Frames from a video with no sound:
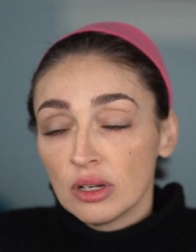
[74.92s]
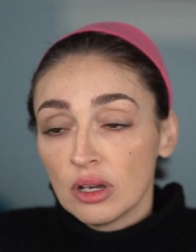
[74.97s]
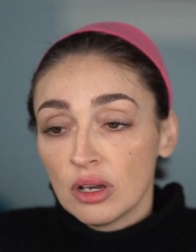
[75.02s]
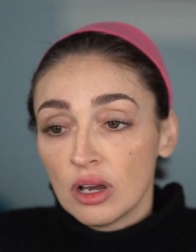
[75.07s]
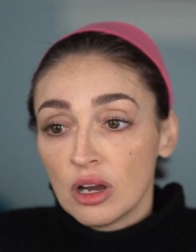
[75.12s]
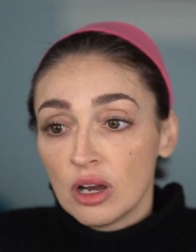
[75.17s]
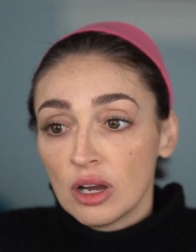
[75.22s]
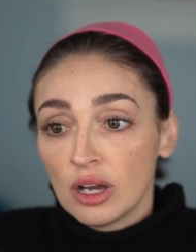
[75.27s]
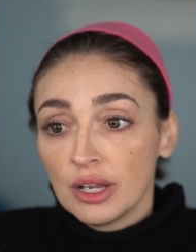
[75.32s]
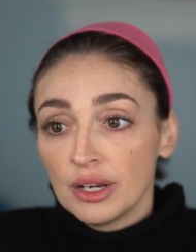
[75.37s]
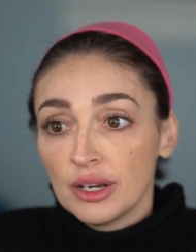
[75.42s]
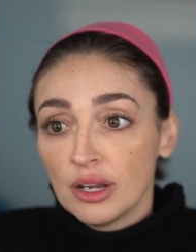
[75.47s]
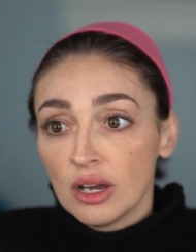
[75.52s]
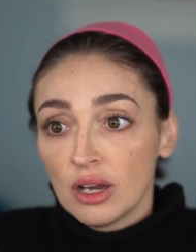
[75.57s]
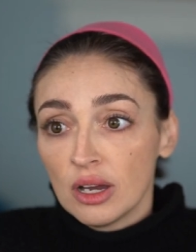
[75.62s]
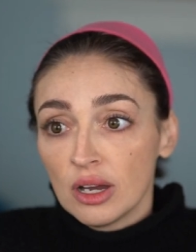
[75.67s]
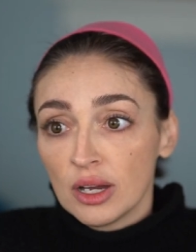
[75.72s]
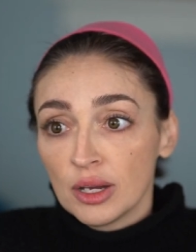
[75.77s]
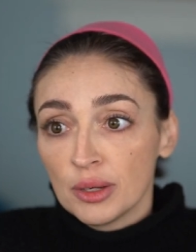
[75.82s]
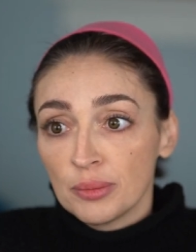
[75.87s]
on
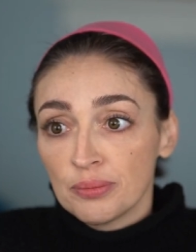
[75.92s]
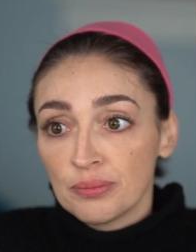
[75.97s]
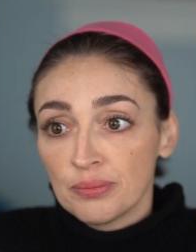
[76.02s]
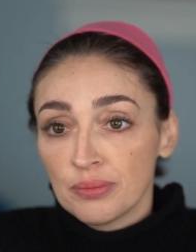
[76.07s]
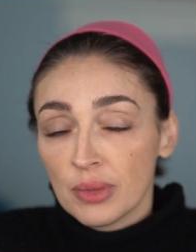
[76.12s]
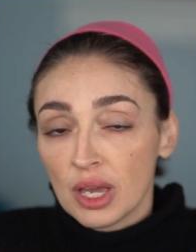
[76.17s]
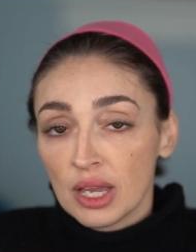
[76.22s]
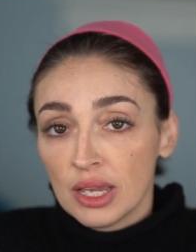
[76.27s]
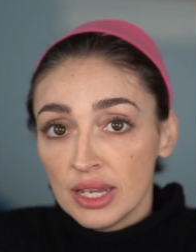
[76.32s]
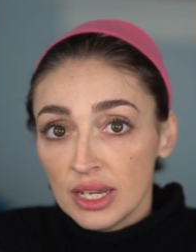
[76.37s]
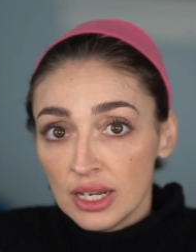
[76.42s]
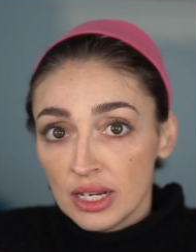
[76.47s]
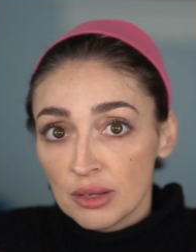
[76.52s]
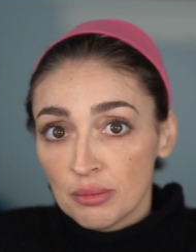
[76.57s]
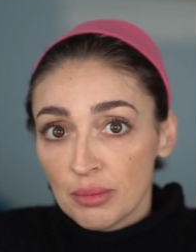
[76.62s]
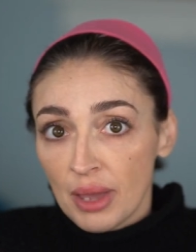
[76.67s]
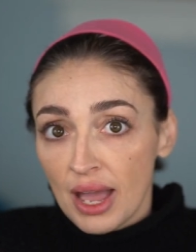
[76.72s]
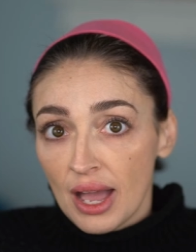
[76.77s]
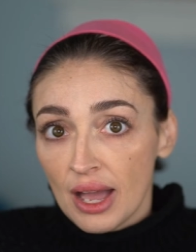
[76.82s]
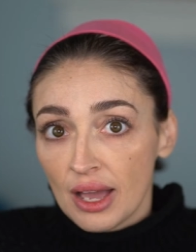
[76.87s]
um, a
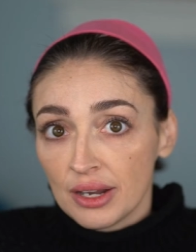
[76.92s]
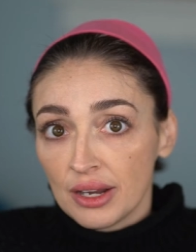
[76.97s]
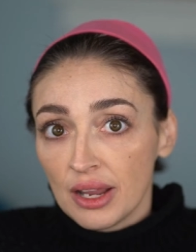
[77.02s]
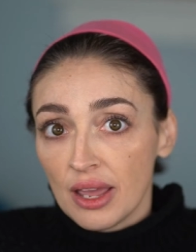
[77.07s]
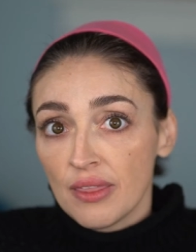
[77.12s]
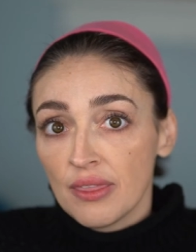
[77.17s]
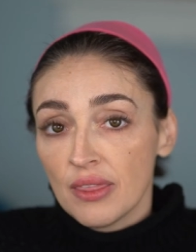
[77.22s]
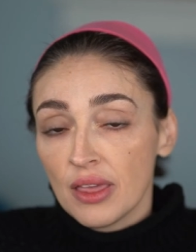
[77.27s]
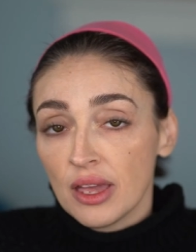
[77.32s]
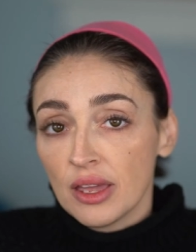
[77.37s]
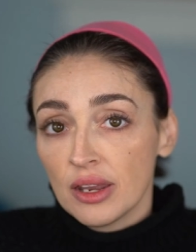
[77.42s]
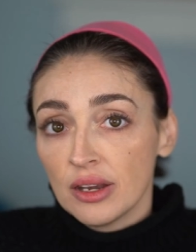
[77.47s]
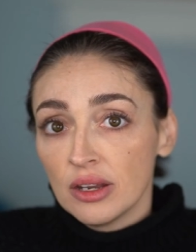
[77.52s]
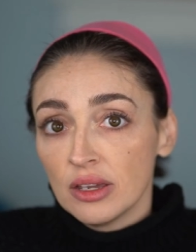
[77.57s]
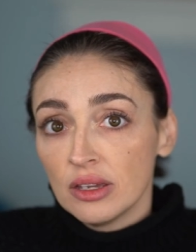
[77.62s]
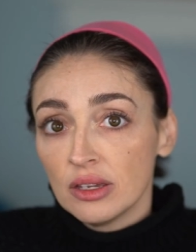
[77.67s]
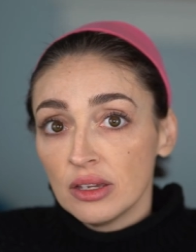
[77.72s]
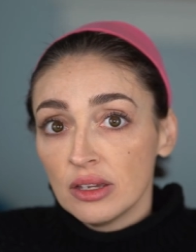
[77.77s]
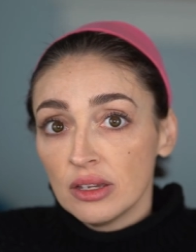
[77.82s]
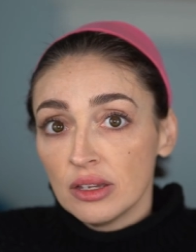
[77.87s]
heating pad and then
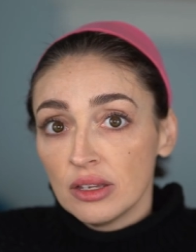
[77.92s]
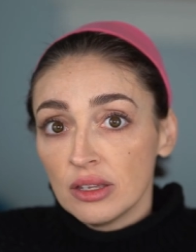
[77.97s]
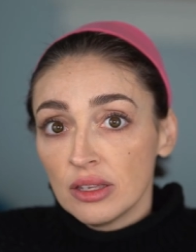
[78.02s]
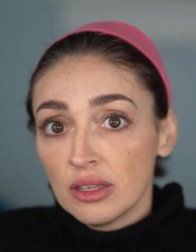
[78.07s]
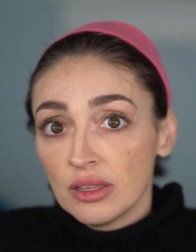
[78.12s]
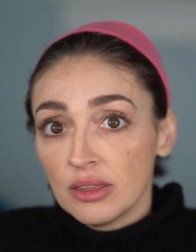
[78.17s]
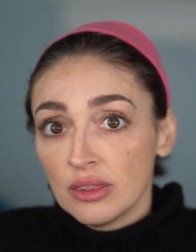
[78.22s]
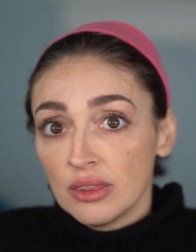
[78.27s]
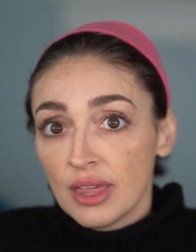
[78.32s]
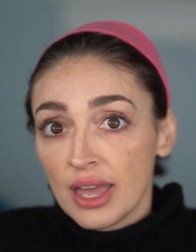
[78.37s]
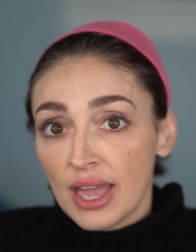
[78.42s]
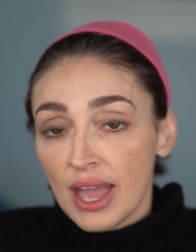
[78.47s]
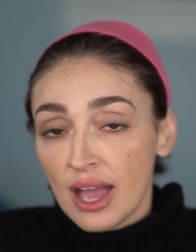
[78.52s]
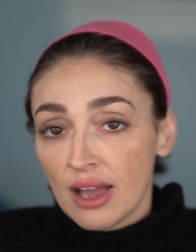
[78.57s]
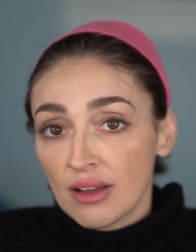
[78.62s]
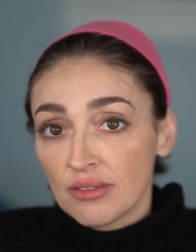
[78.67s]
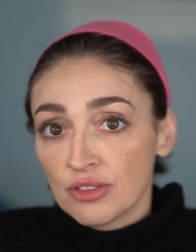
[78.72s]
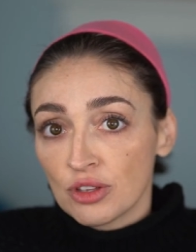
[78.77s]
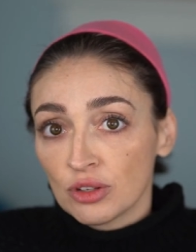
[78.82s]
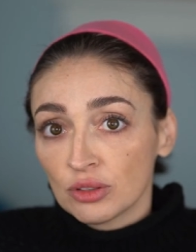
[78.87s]
they
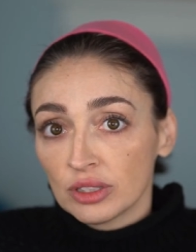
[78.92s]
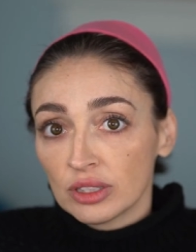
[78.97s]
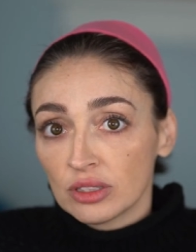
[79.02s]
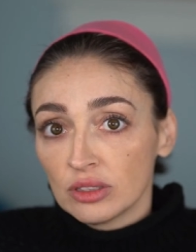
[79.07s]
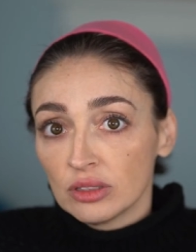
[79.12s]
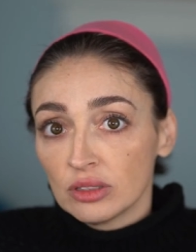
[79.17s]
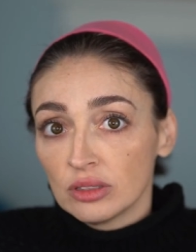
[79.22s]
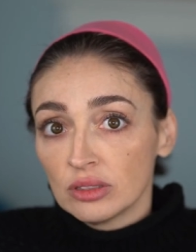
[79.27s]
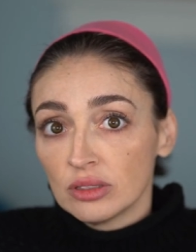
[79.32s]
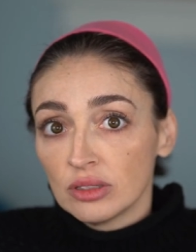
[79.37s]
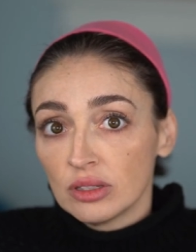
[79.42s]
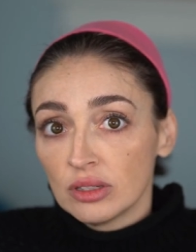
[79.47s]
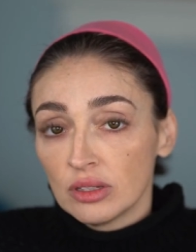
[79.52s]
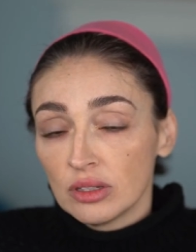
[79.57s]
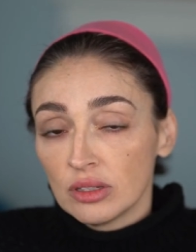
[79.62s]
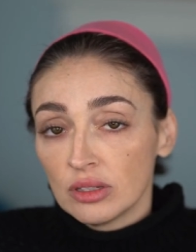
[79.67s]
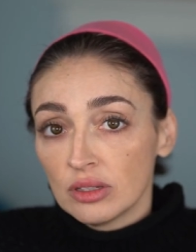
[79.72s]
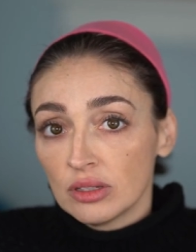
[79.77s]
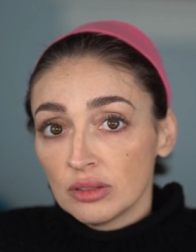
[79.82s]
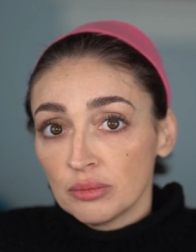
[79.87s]
have their little
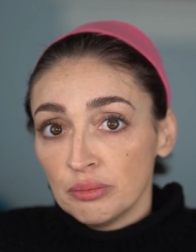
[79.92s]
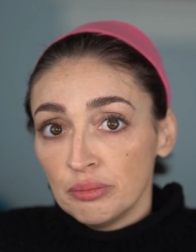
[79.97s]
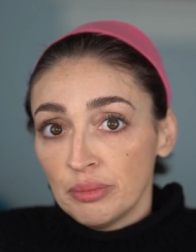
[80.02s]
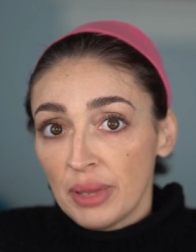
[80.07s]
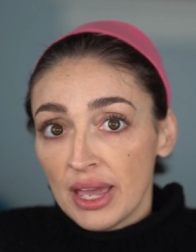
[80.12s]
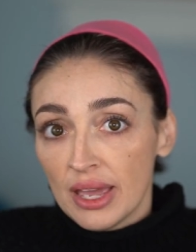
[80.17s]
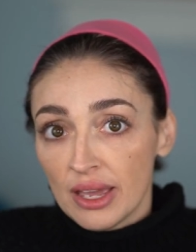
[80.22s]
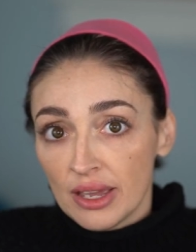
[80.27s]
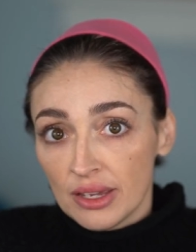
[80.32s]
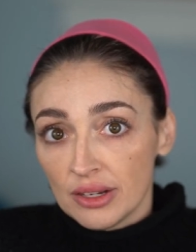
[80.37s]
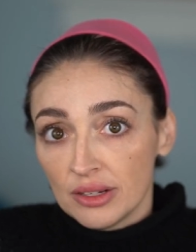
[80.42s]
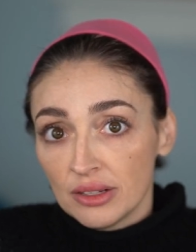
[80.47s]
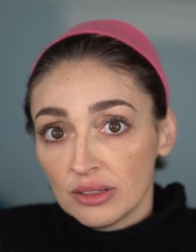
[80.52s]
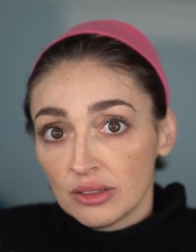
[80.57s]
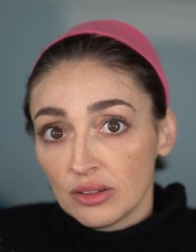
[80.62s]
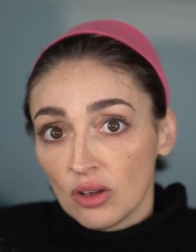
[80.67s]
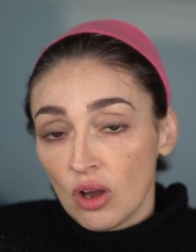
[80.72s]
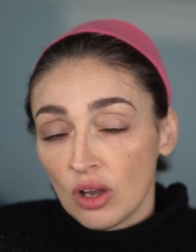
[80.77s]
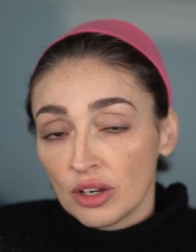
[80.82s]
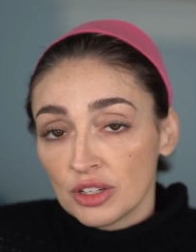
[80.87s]
bed
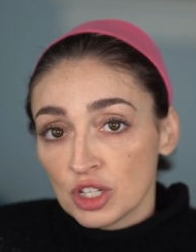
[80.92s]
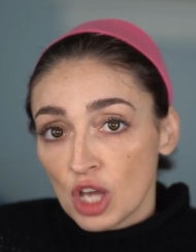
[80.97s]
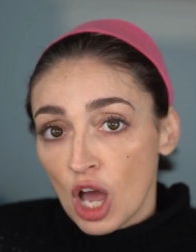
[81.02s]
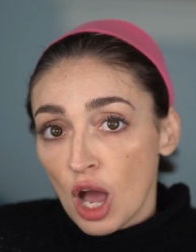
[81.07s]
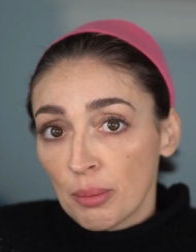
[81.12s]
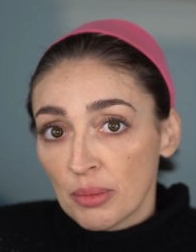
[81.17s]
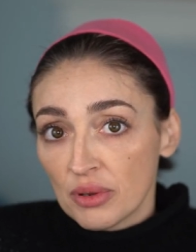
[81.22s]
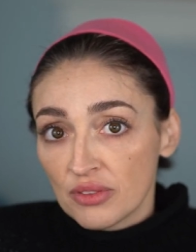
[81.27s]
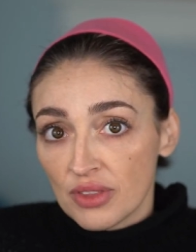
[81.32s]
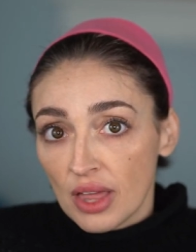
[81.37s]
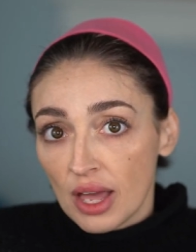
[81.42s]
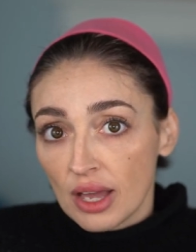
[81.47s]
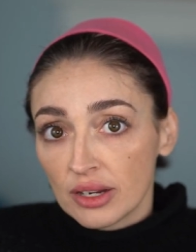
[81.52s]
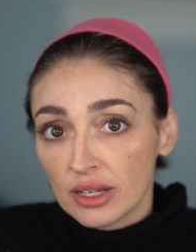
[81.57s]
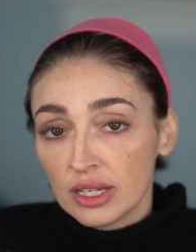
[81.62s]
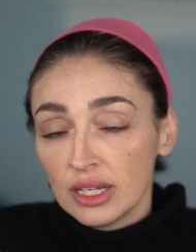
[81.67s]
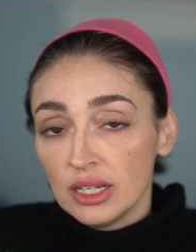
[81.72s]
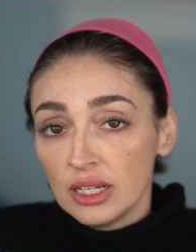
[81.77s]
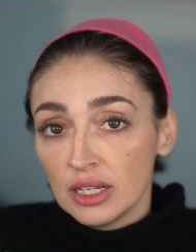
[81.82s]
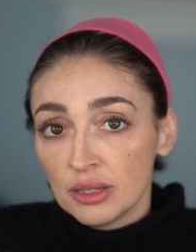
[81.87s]
on top of that
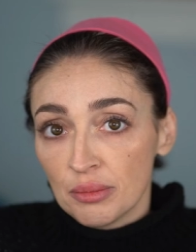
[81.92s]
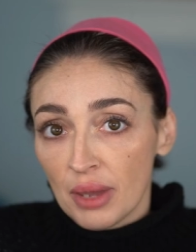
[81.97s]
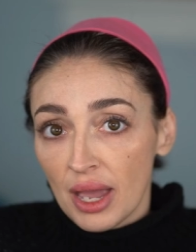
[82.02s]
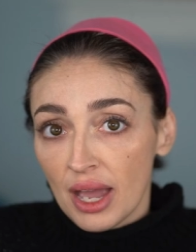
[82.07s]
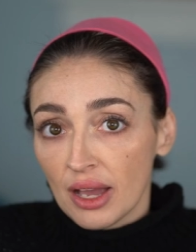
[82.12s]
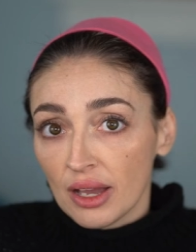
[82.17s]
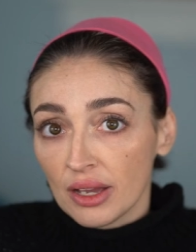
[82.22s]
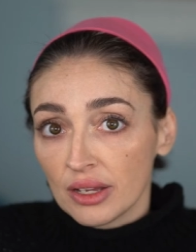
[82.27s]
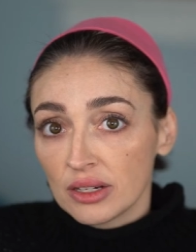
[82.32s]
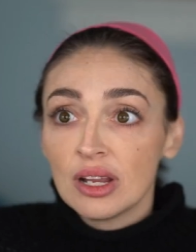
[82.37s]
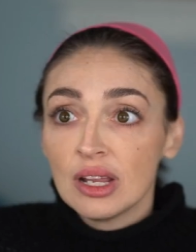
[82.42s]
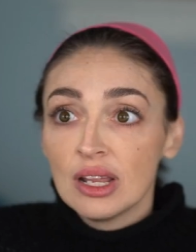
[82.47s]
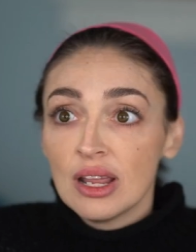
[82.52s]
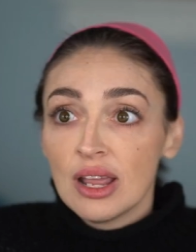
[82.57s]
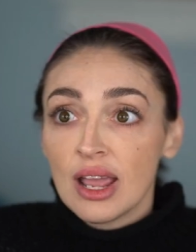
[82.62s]
heating pad.